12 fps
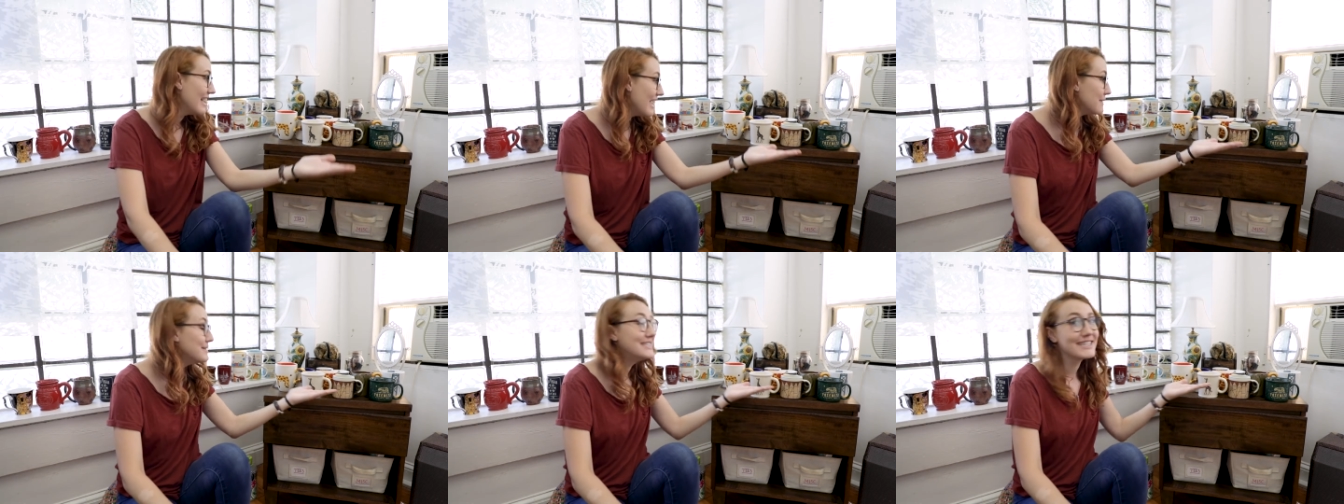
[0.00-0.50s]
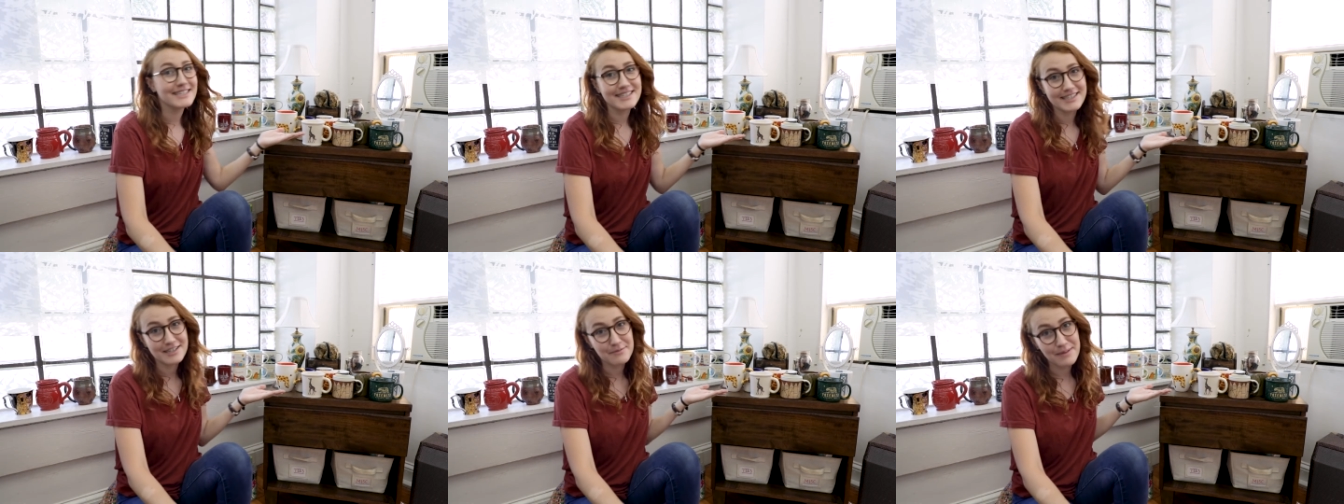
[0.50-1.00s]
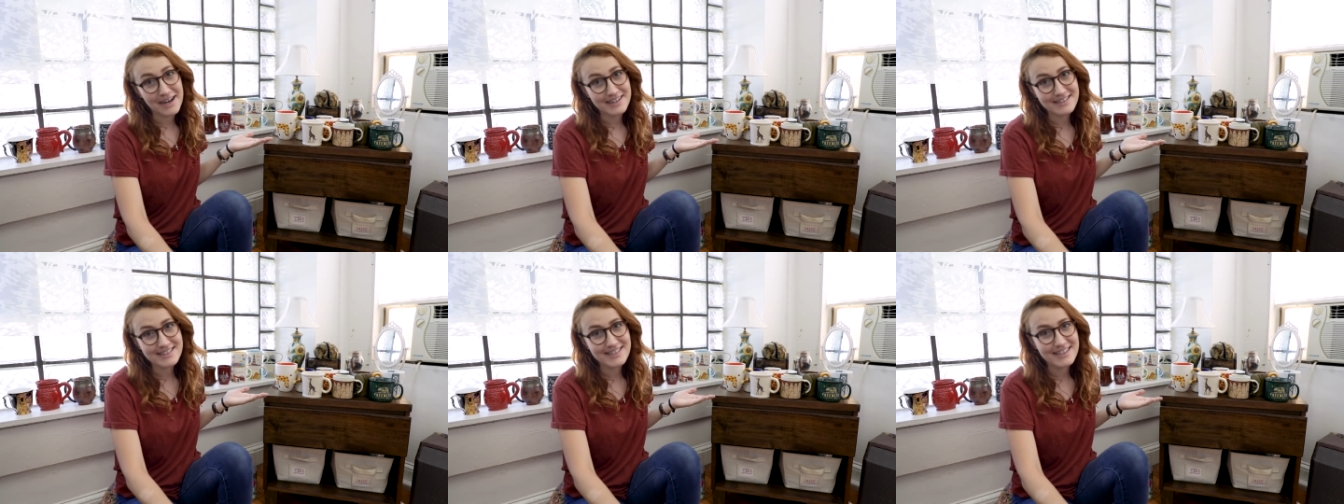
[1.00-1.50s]
am addicted to
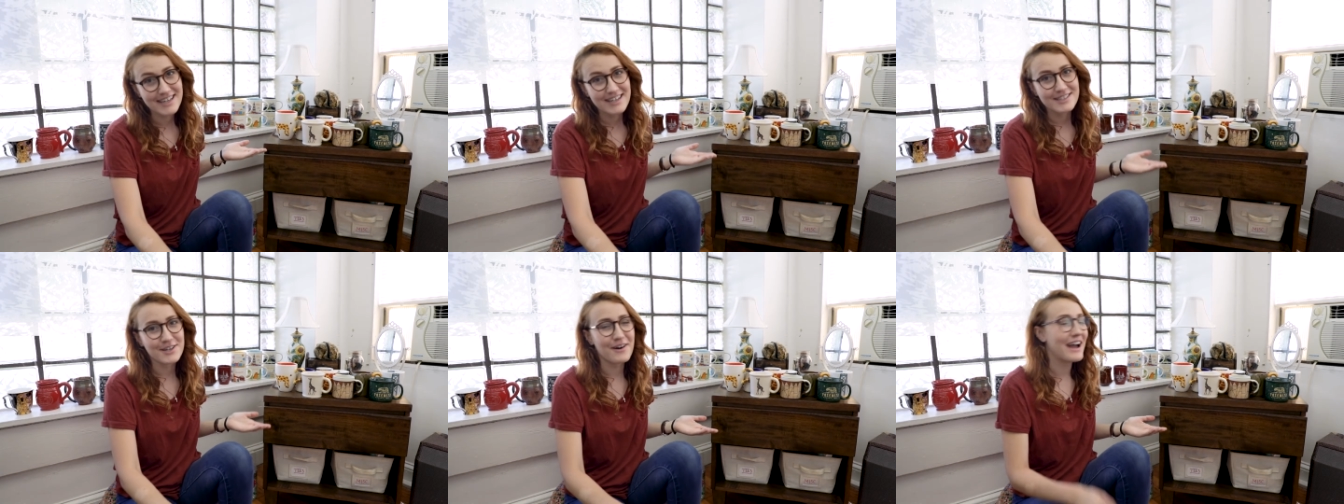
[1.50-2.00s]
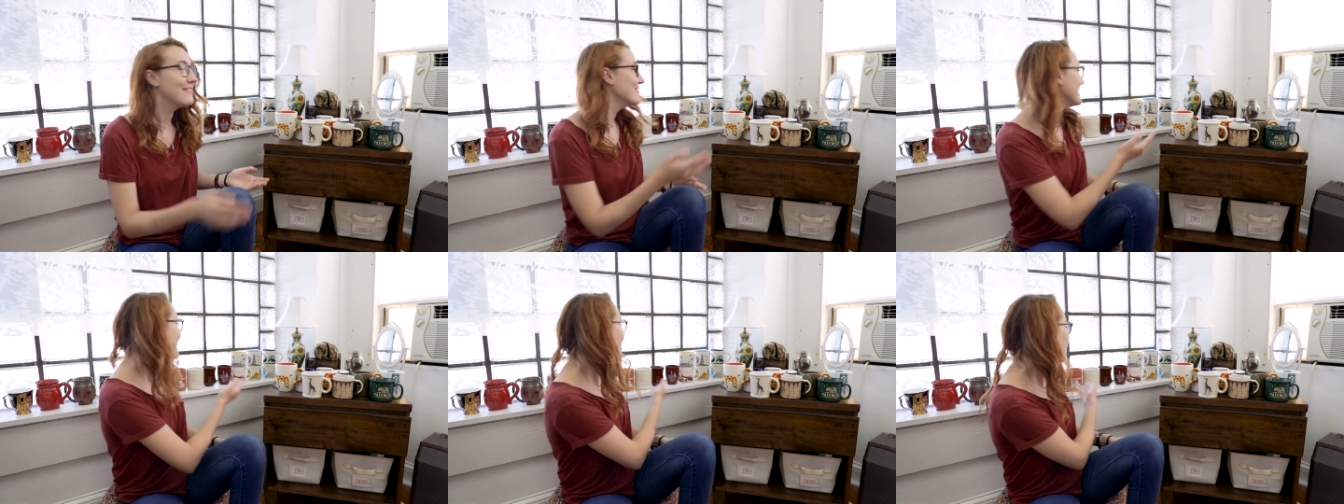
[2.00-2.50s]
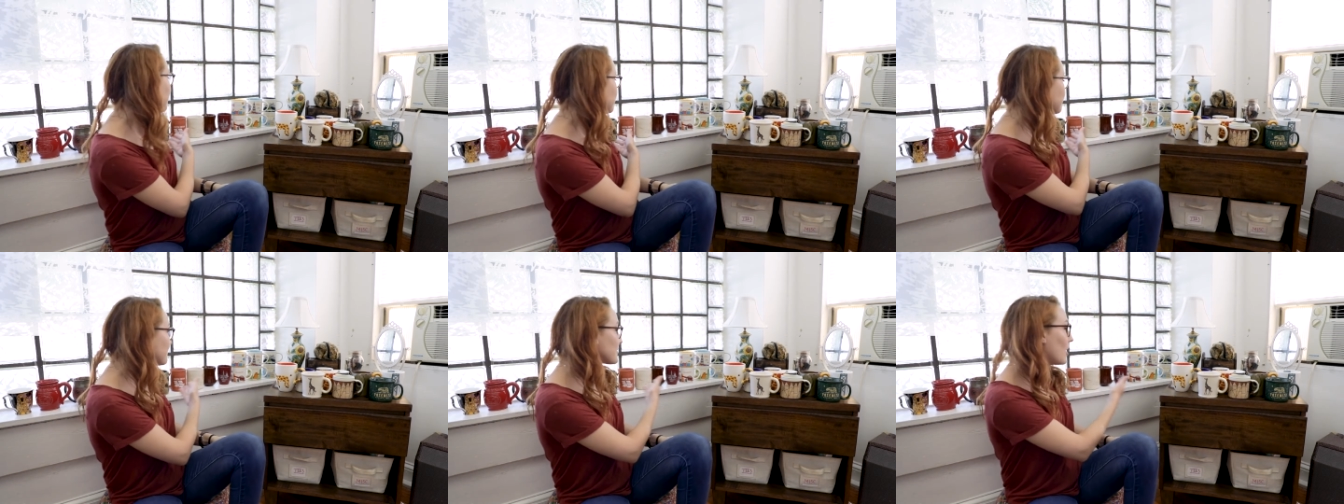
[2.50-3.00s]
mugs. So I've laid out
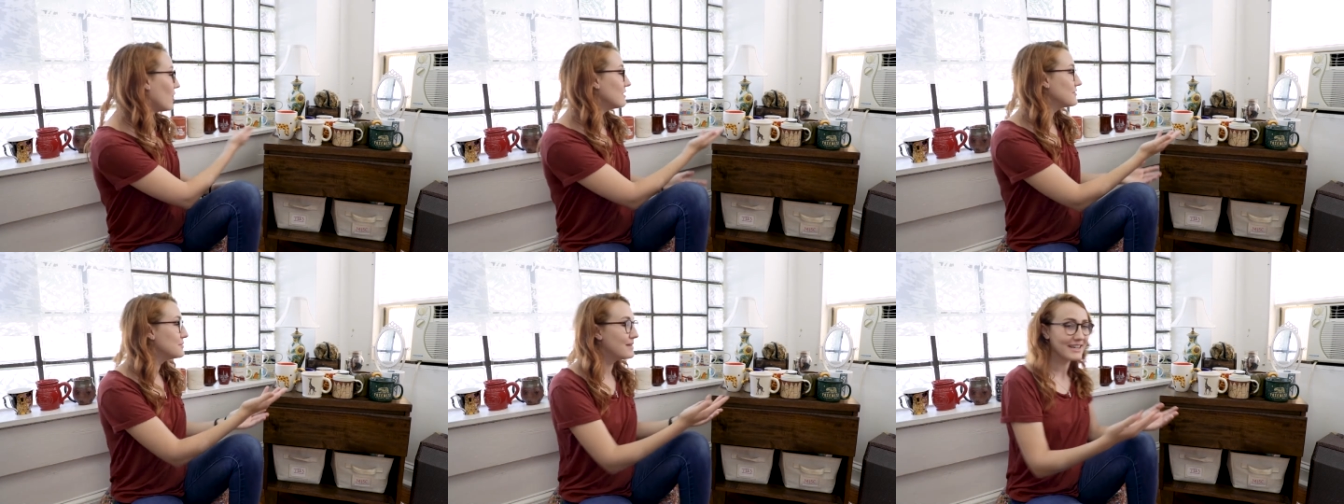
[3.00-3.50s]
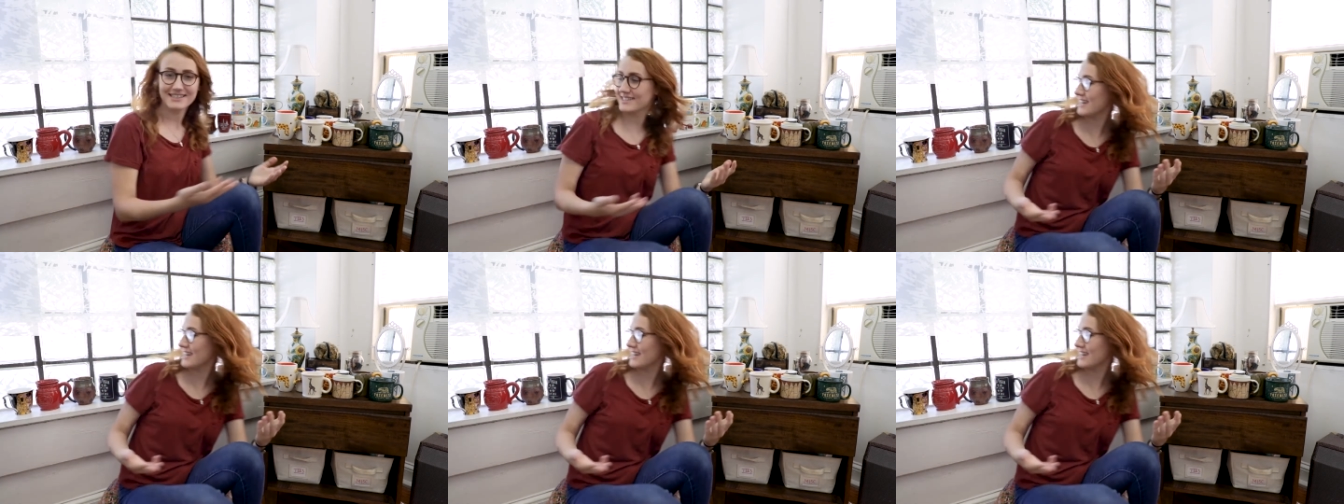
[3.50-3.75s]
all of the mugs